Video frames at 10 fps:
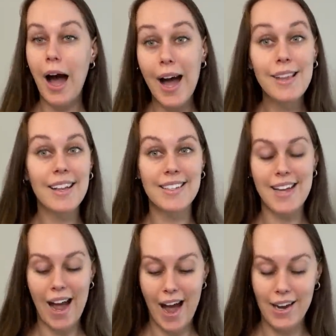I like
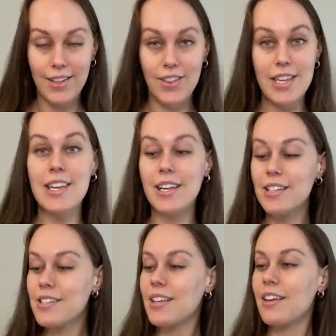to add
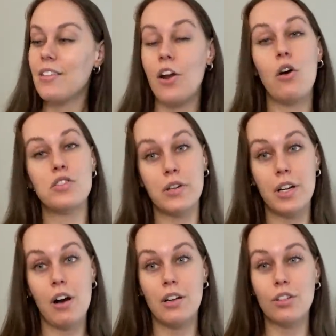these that I also get
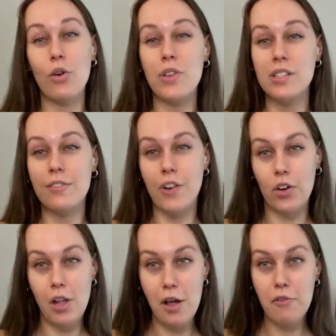at Costco, these
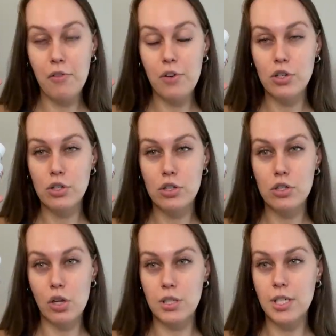Fairlife
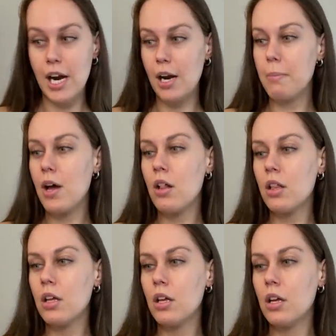Salted Caramel